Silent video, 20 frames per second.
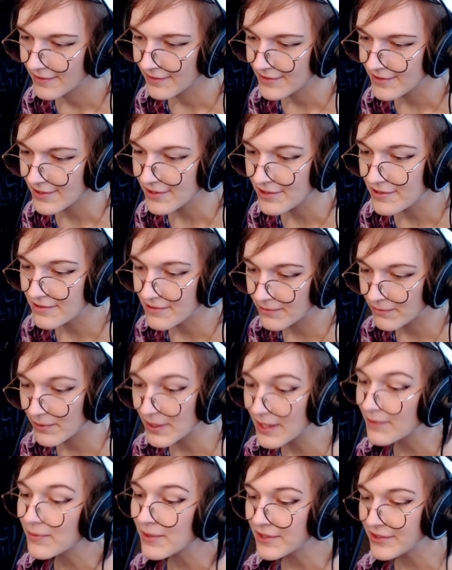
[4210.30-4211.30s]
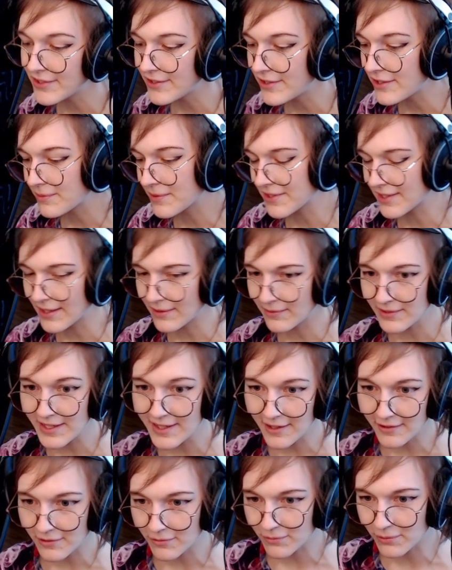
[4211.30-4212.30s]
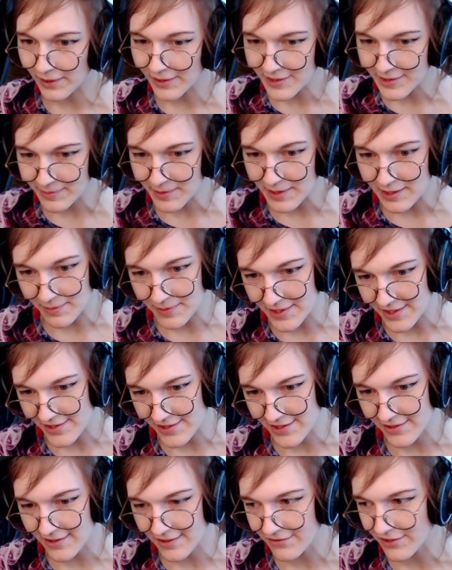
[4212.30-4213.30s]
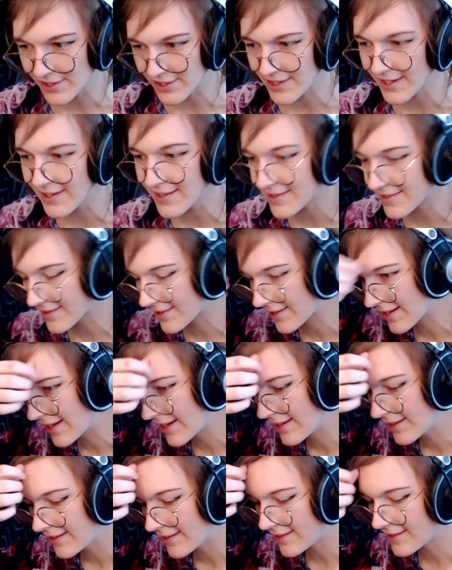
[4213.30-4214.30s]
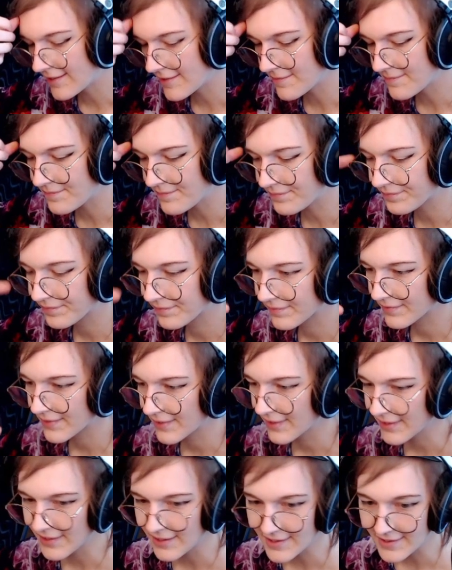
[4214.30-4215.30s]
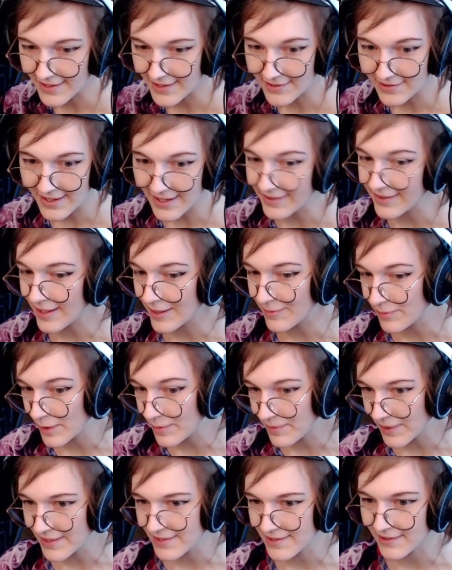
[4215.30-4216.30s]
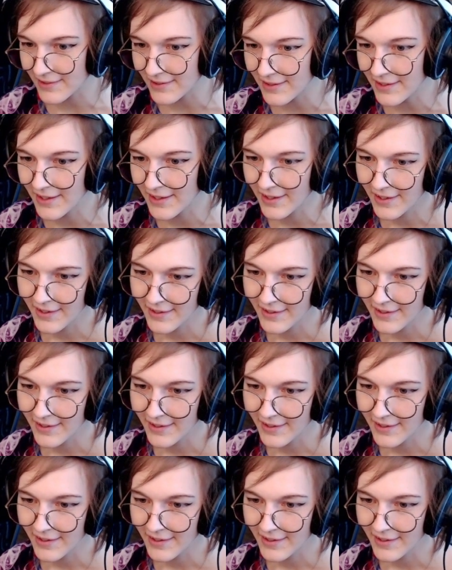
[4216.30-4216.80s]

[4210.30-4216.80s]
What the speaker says: So what I wanted to do was that I needed the world space position of the vertex, and then get that per pixel,